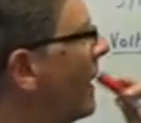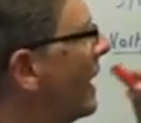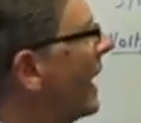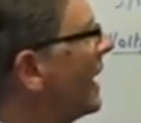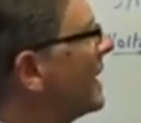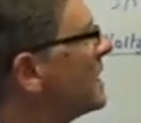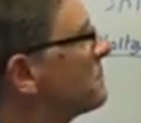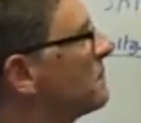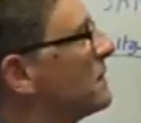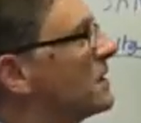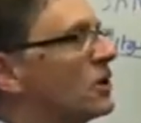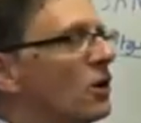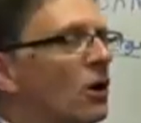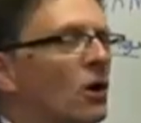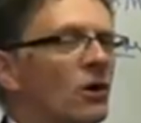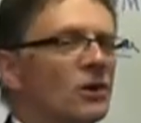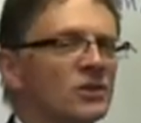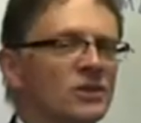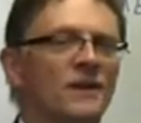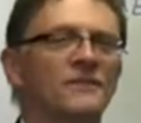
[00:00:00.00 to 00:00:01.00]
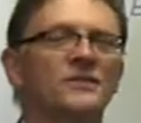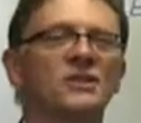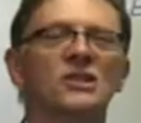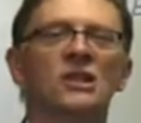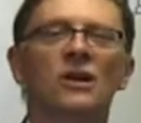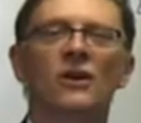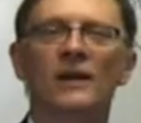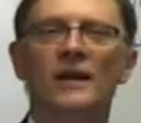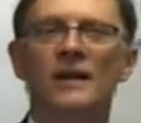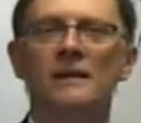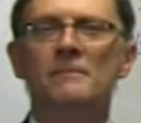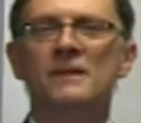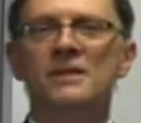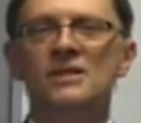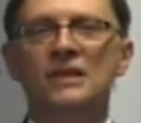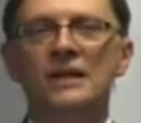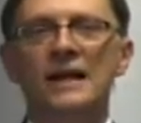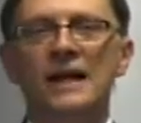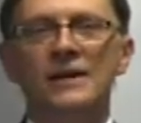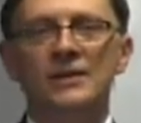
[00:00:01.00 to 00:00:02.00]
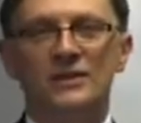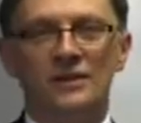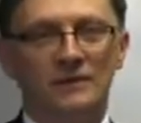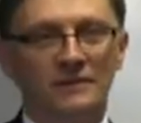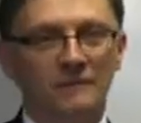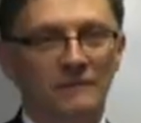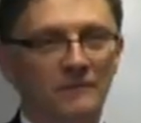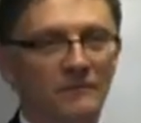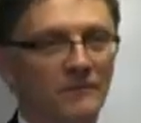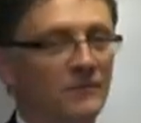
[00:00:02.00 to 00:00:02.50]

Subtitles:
And it's because I've slightly misled you.